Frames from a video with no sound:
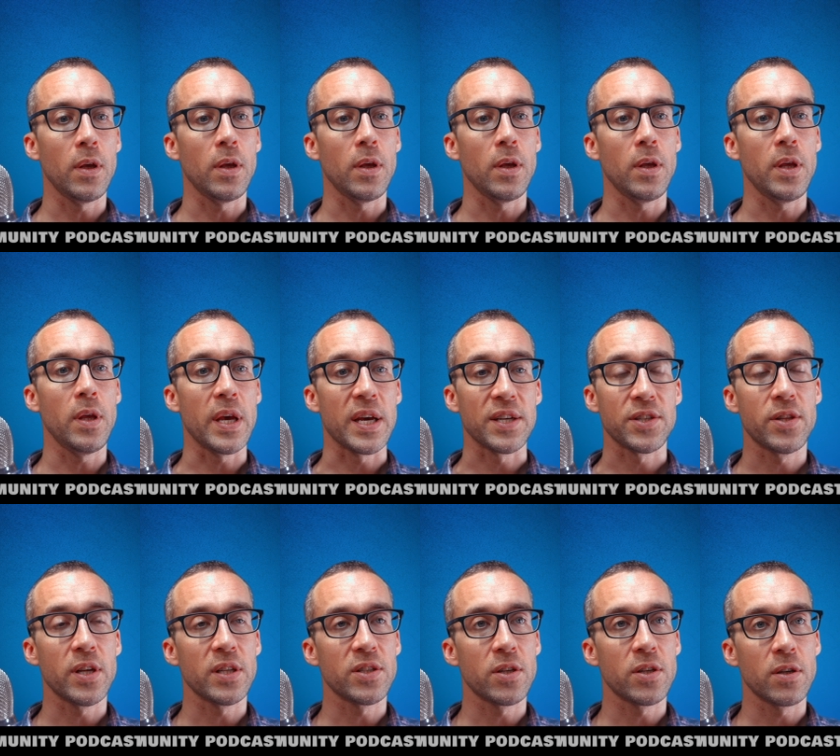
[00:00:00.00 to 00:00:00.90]
Yes,
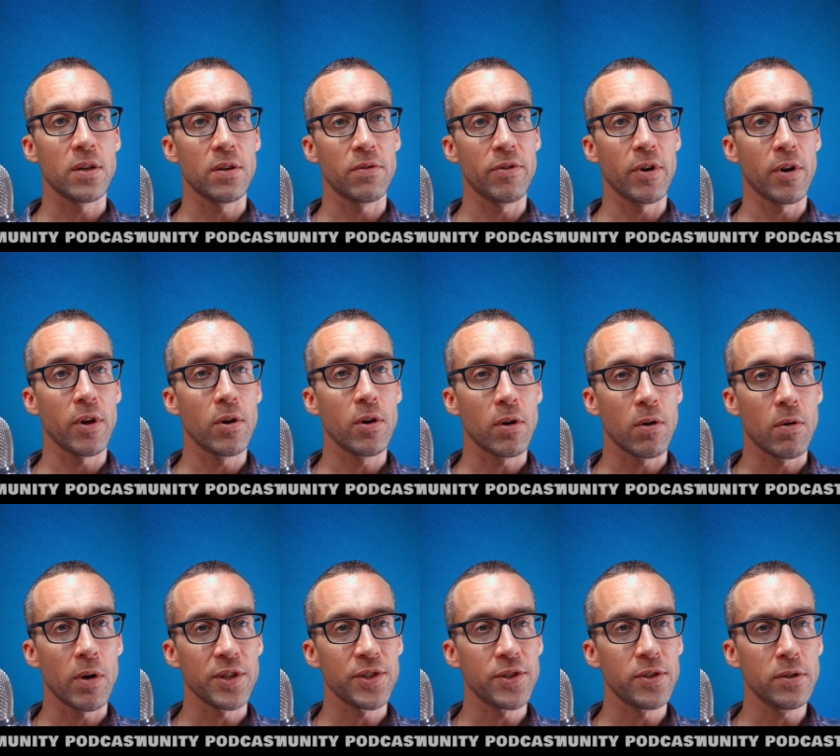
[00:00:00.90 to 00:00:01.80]
that's a very good
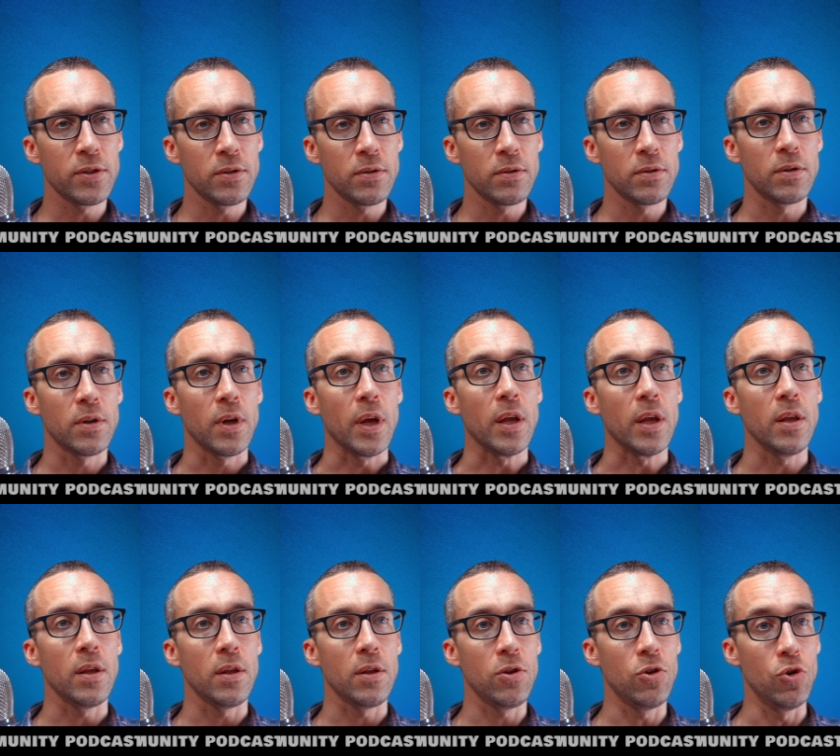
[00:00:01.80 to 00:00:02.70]
question.
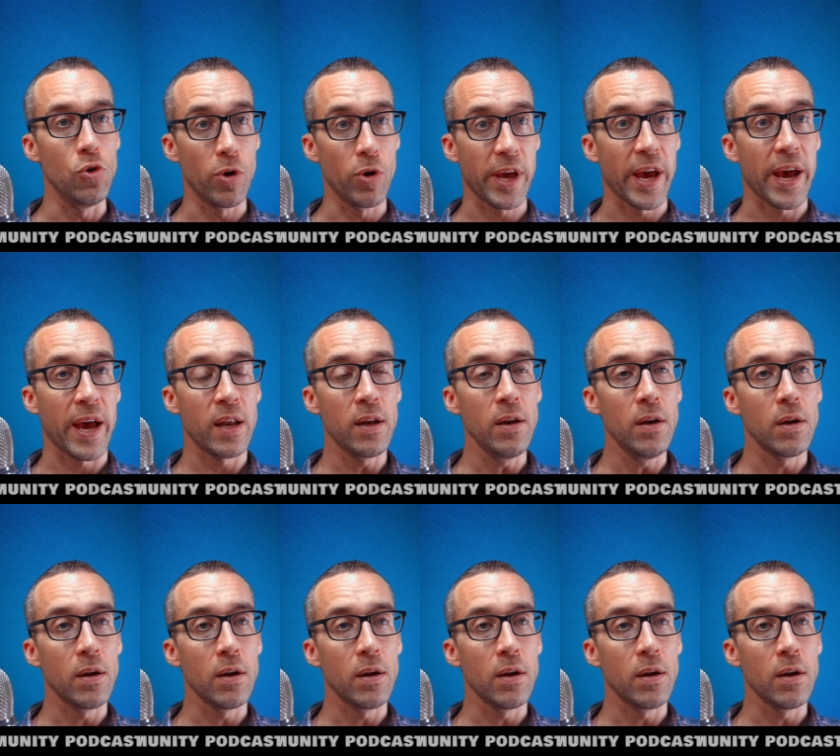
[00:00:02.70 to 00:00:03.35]
You can.